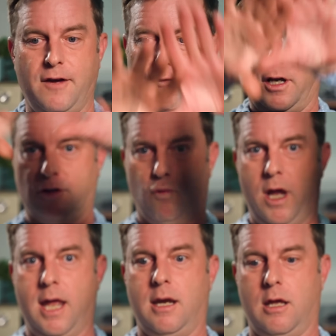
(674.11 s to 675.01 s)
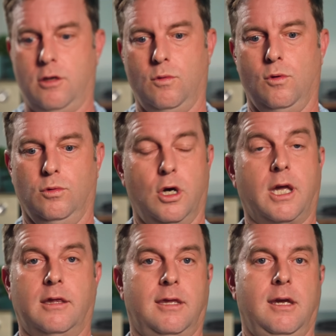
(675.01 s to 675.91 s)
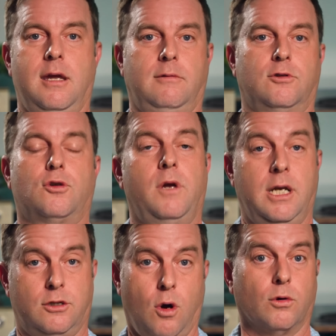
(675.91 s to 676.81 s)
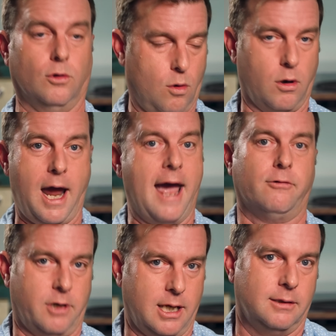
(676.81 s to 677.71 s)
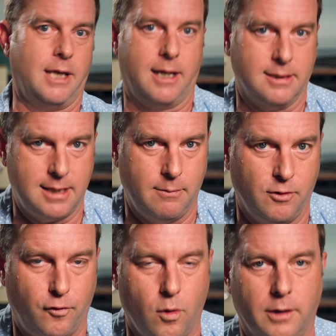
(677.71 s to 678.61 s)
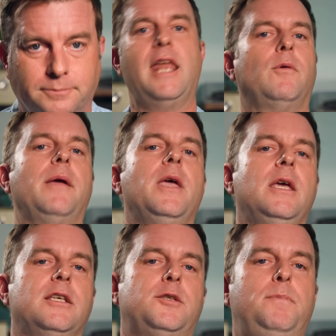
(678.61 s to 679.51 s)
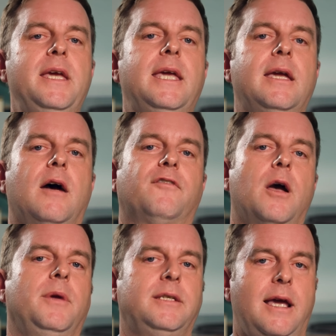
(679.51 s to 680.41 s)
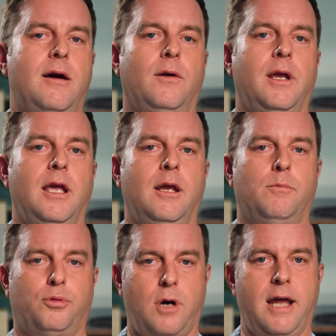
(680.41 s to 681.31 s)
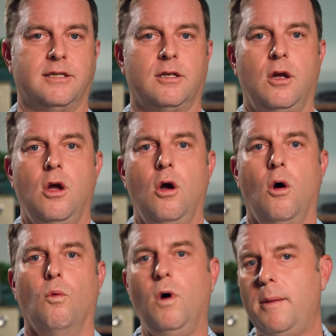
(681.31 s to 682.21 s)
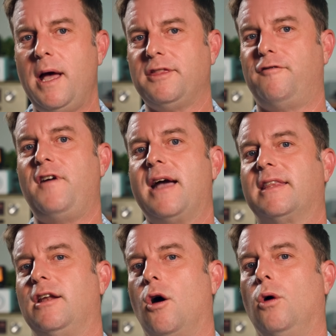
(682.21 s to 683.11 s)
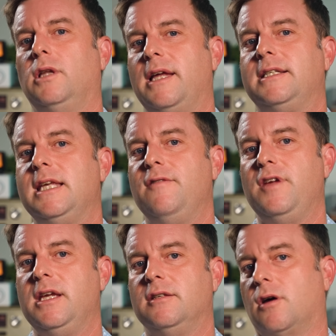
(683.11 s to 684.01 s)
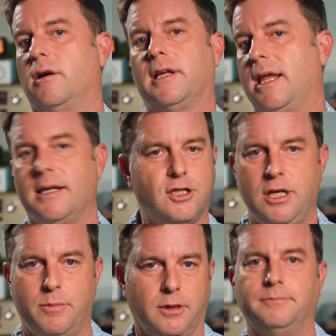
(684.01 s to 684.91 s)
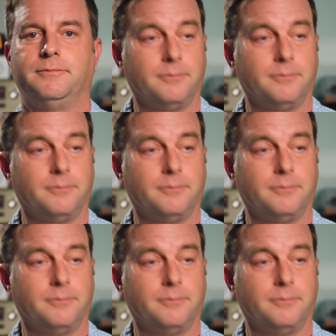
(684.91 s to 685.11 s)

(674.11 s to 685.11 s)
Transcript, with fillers: difference when you look at the screen in total or aggregate, like I said before. Anyway, speaking of coming down in price, what about the fact that OLED TVs aren't getting cheaper?